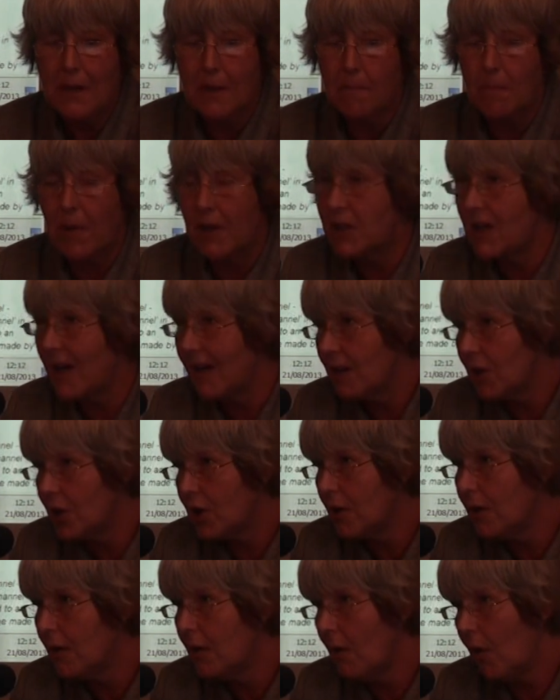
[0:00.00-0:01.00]
the
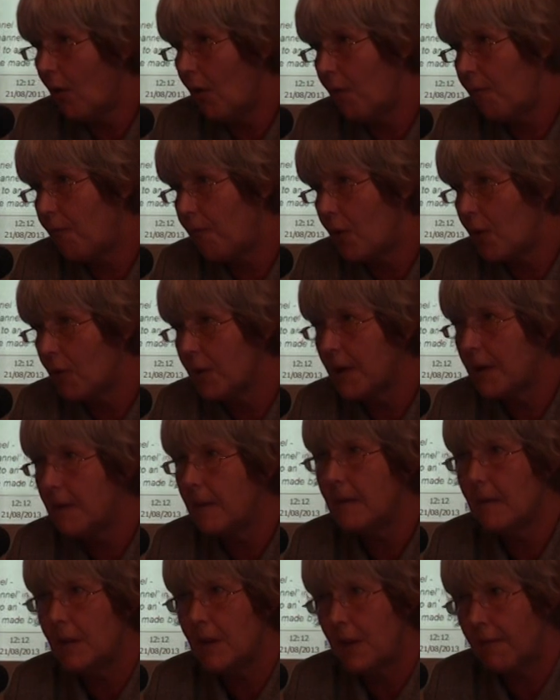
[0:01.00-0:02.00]
potential of further
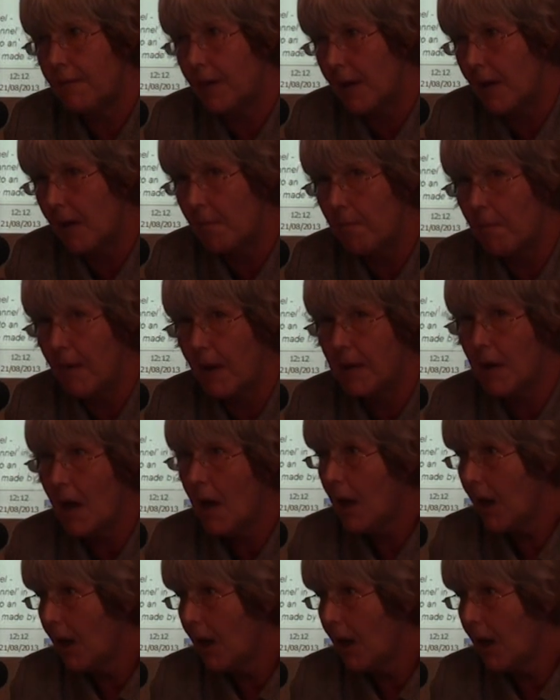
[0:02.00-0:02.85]
development.